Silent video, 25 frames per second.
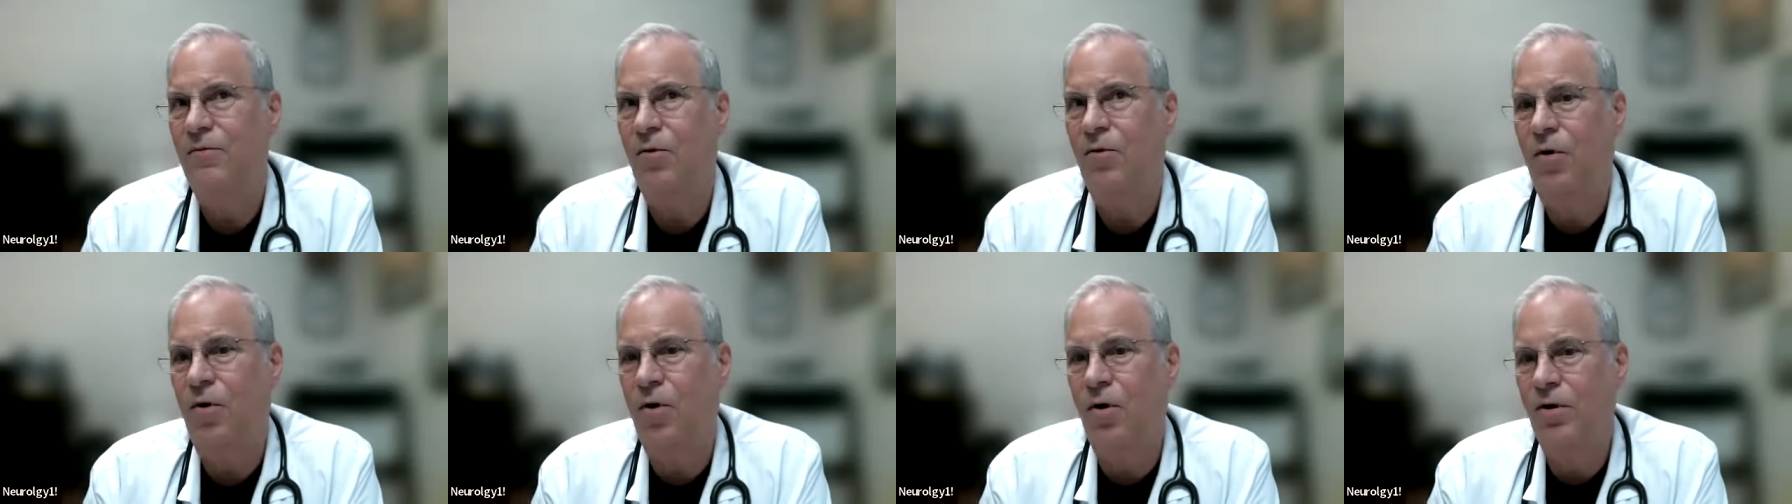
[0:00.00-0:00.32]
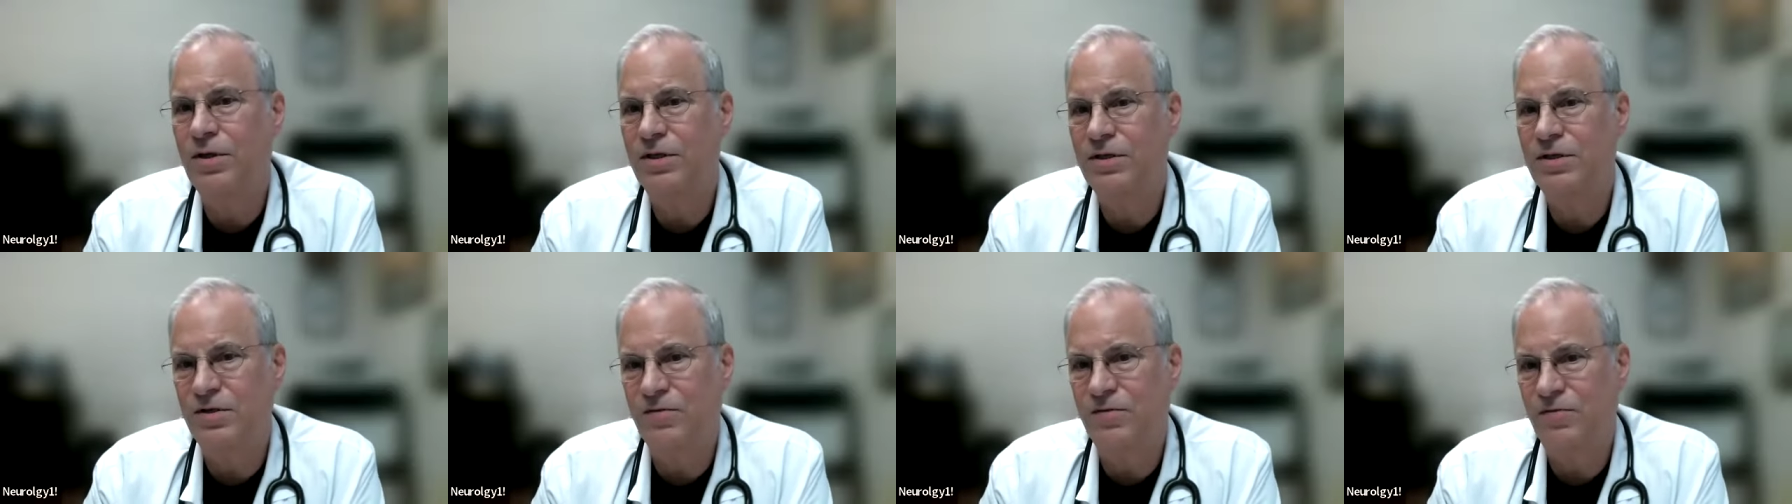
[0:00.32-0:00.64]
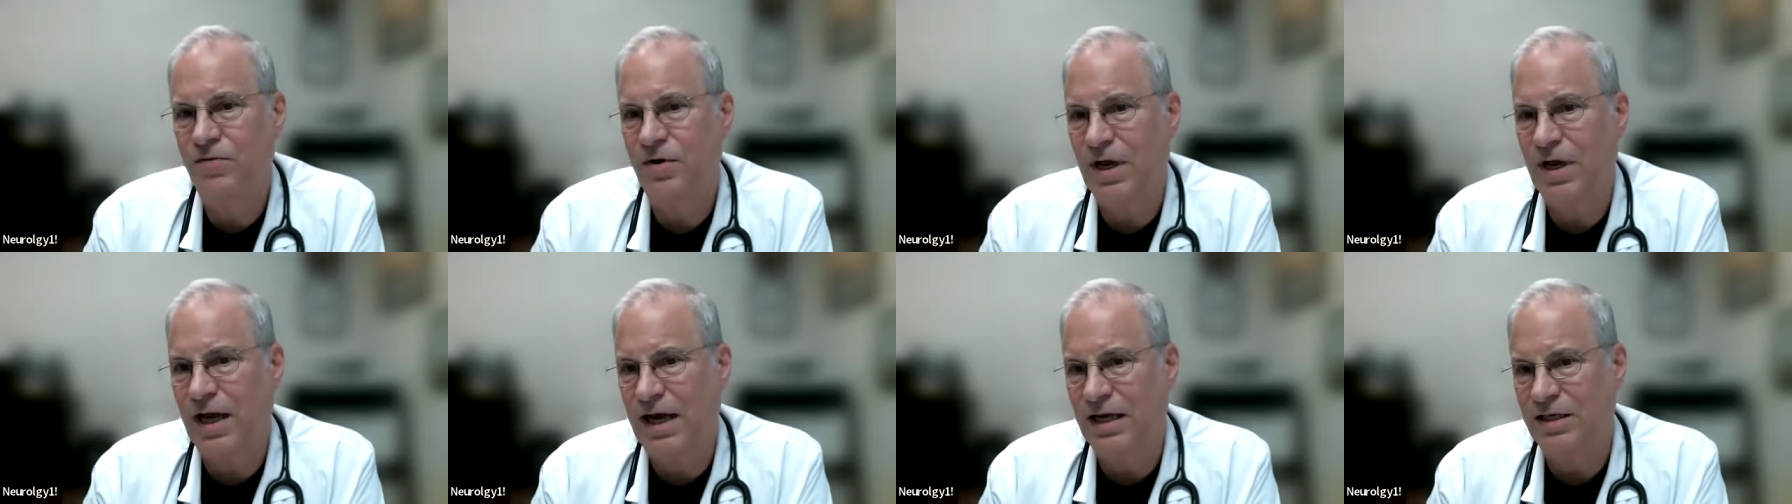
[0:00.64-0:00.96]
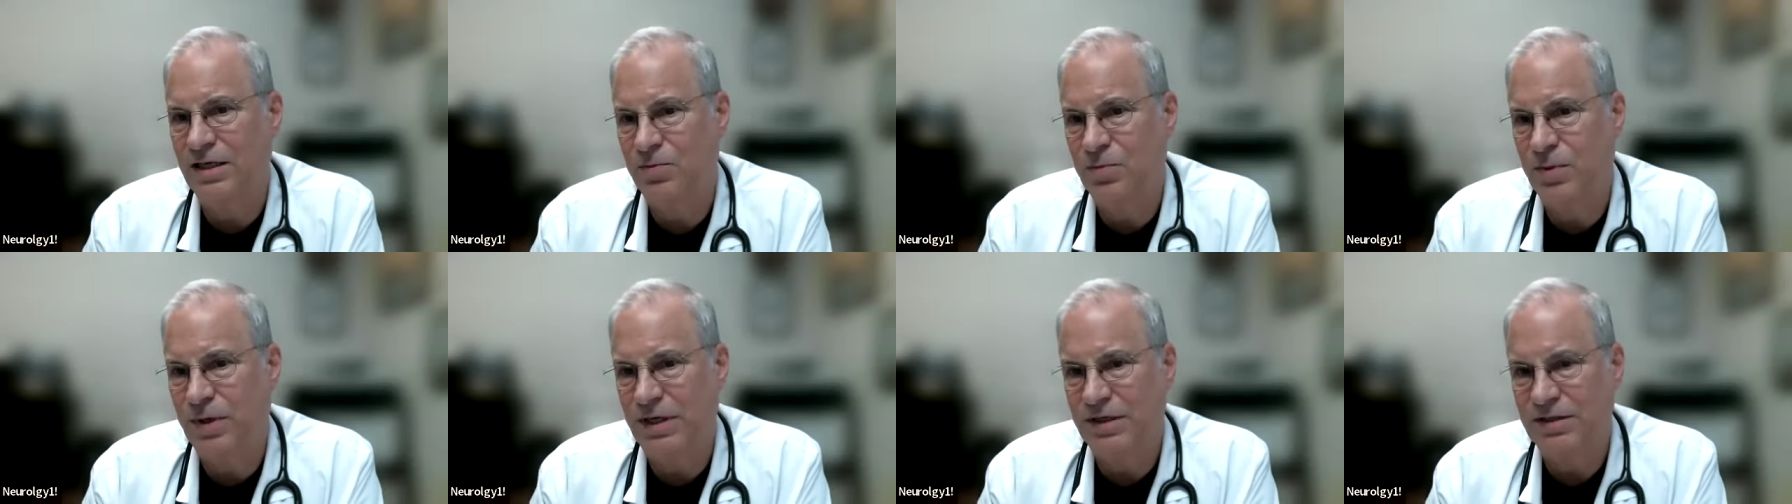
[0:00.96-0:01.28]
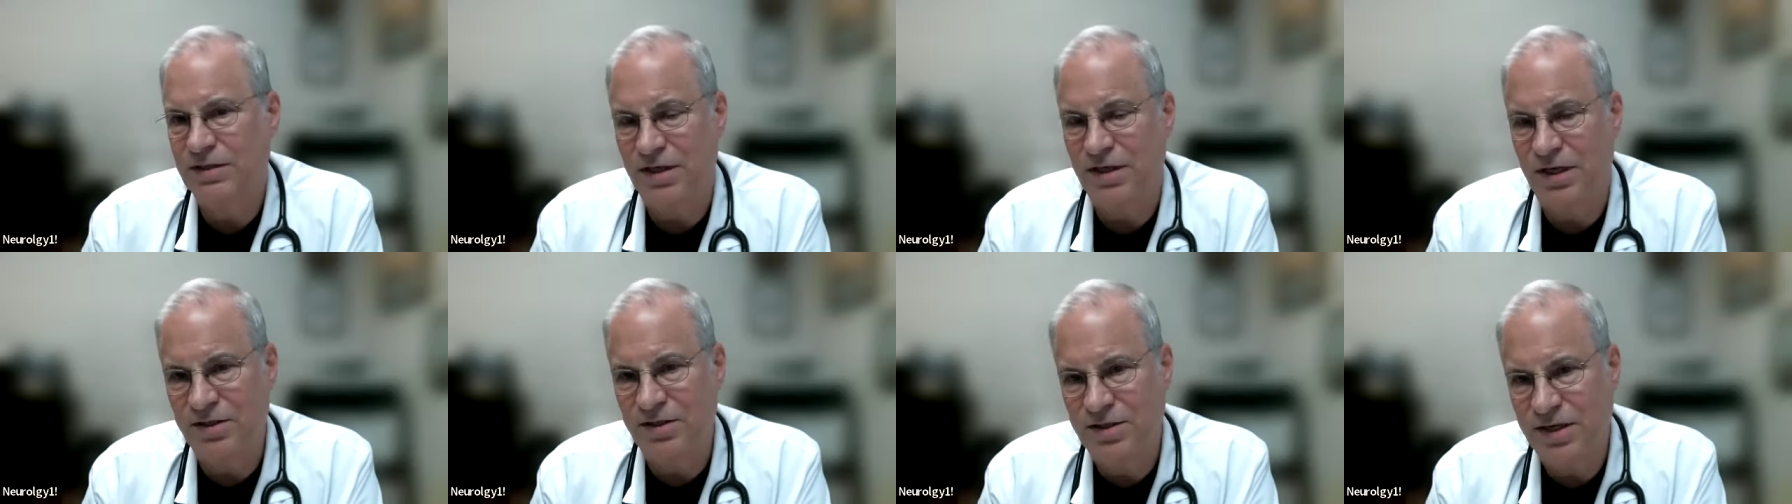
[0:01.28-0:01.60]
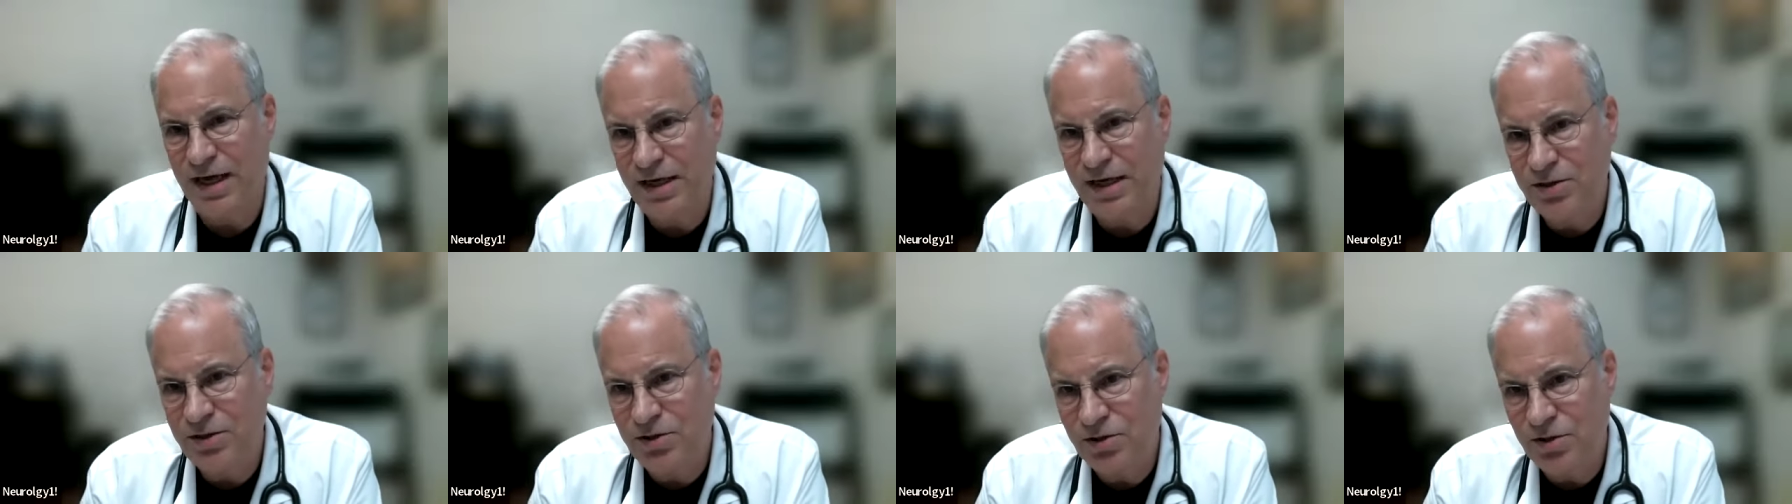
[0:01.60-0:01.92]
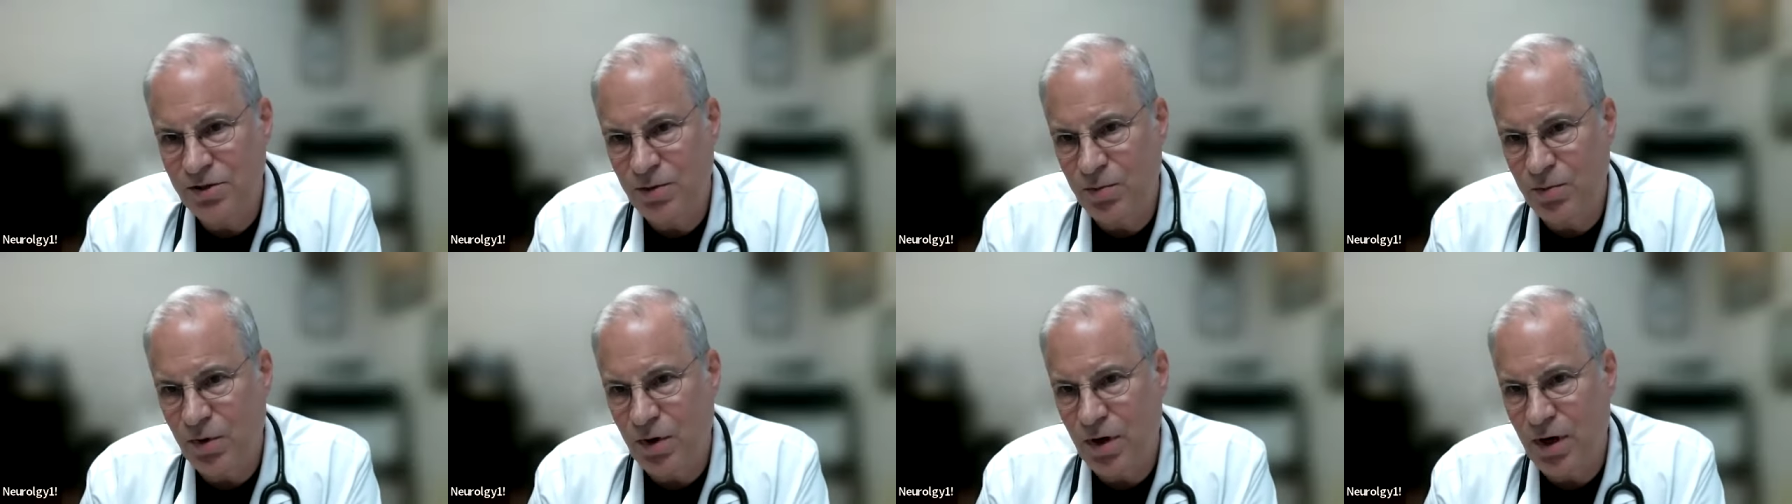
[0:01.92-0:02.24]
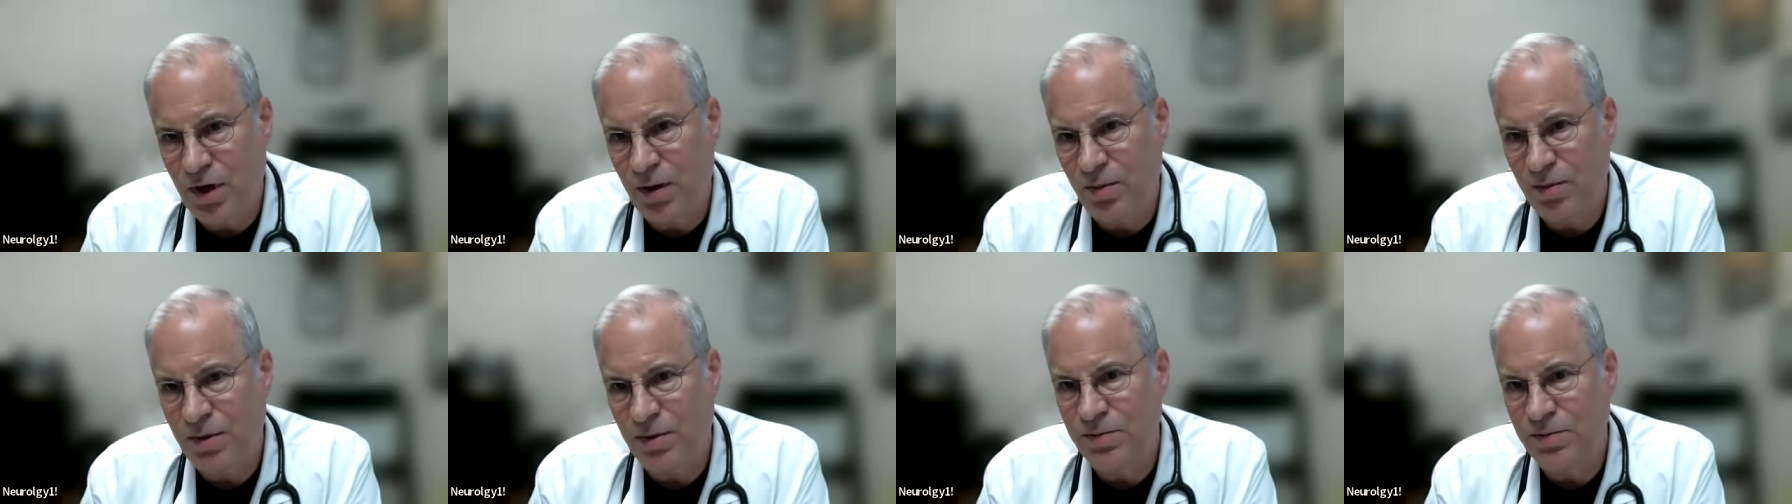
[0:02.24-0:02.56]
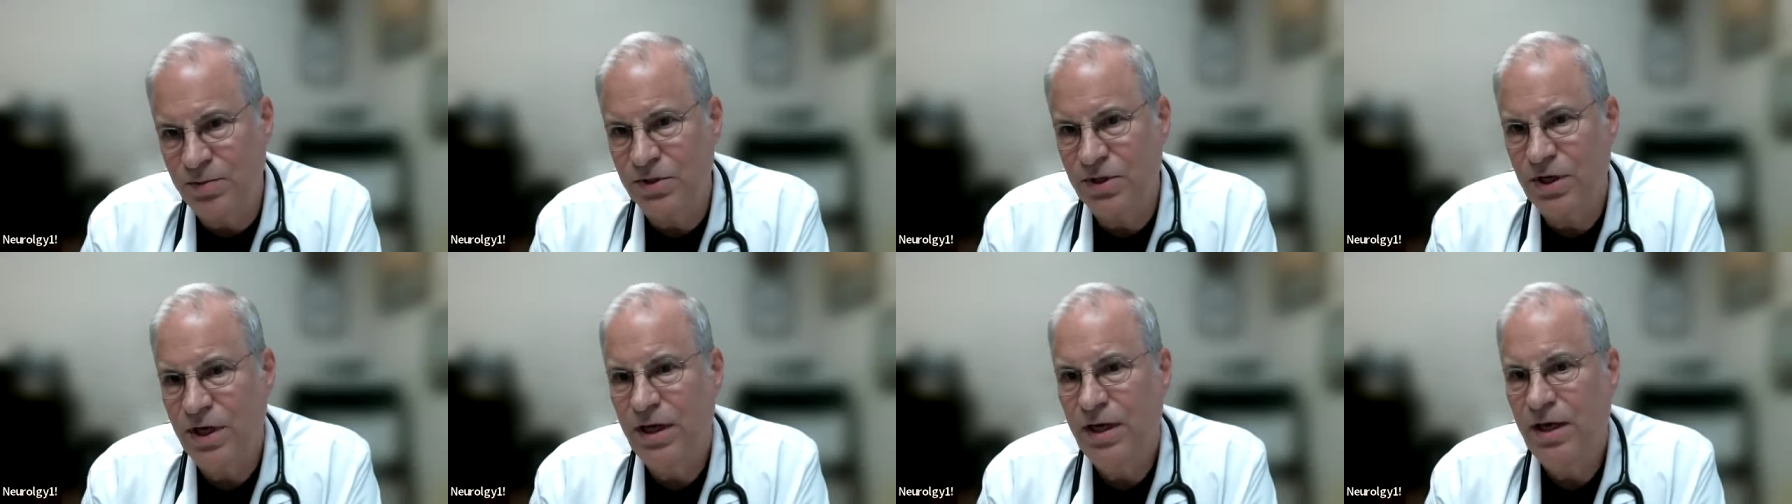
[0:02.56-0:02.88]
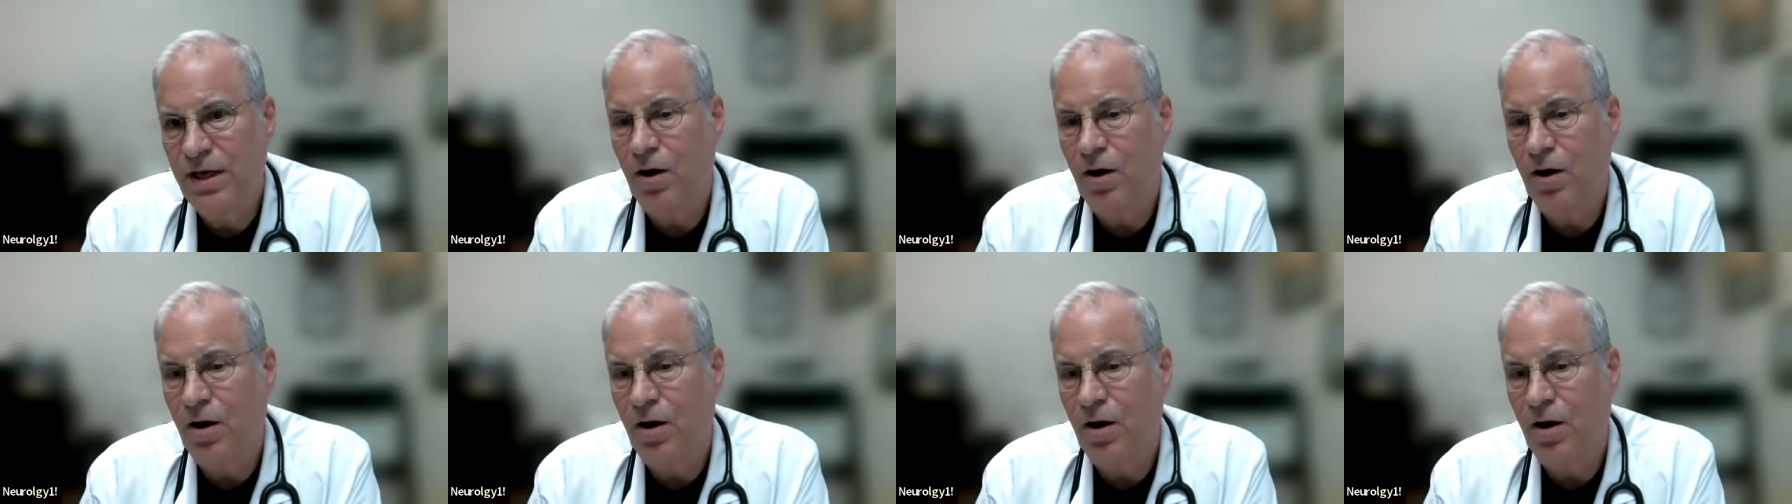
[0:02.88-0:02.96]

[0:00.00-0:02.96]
All the different aspects, attention problems,